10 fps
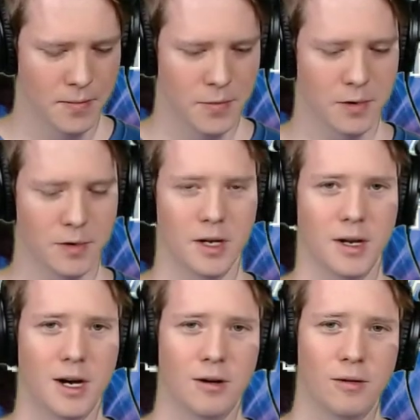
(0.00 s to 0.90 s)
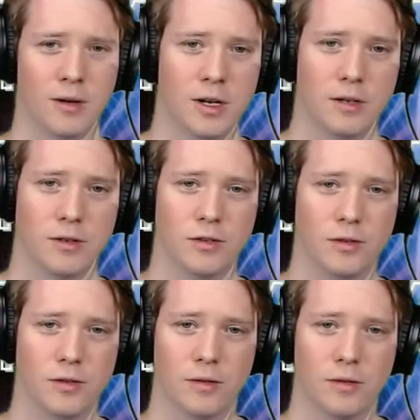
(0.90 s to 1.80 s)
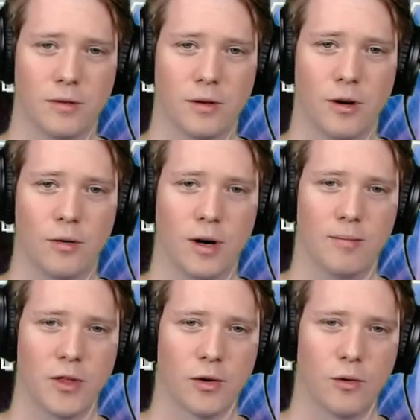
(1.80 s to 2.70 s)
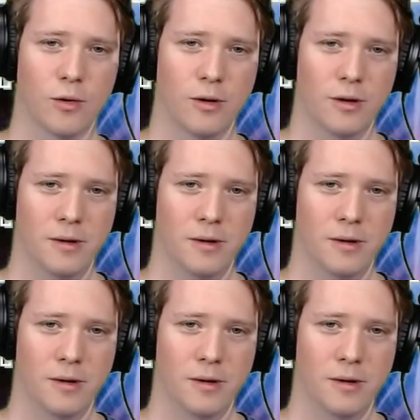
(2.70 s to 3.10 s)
Okay, now go up the chord